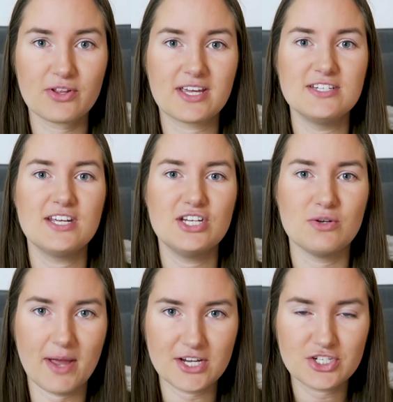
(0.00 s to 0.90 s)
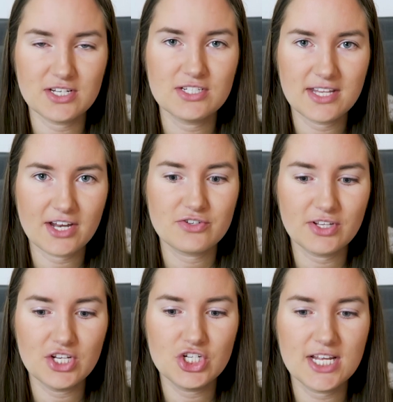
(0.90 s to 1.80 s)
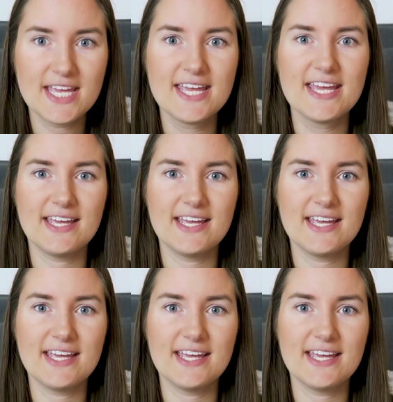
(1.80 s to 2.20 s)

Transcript: or the continuation to that trilogy,